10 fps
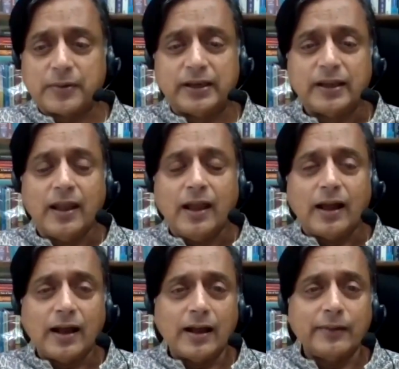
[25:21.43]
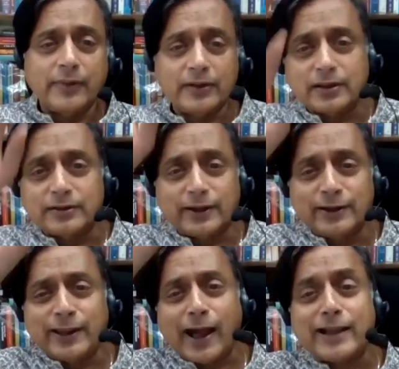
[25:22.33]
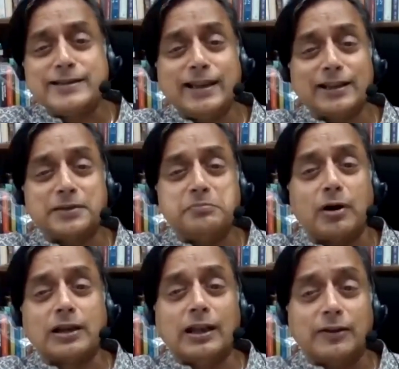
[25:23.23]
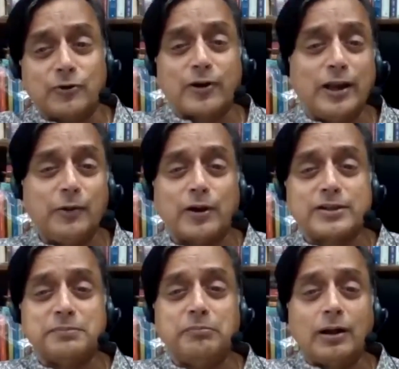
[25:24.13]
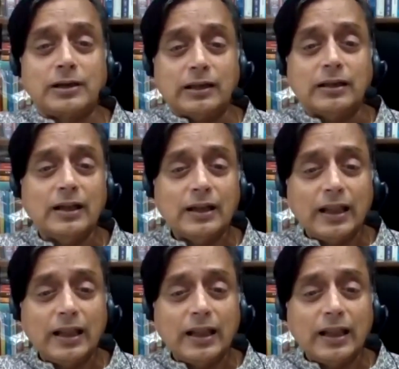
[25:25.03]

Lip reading: I mean, the ideal, the model, if you really want a model,